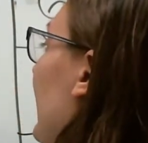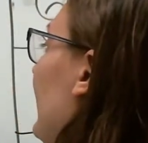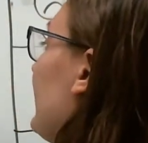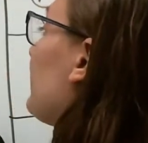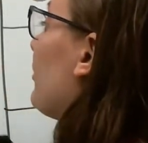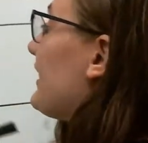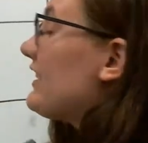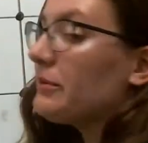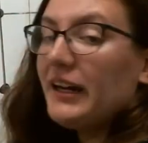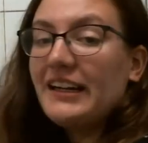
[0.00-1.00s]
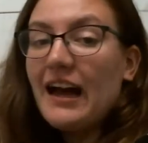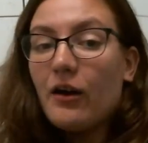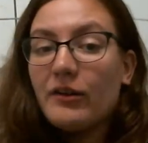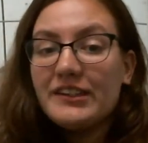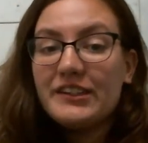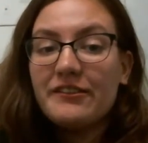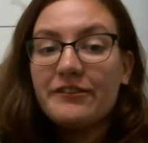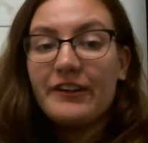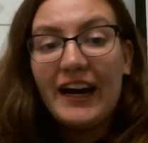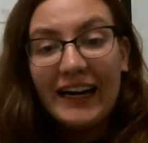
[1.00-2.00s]
I'm going to be now
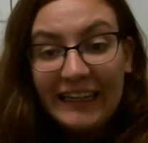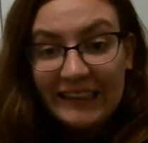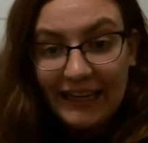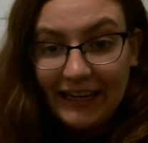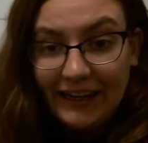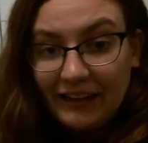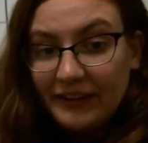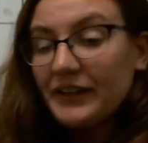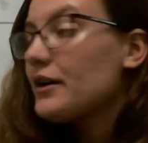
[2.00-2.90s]
dividing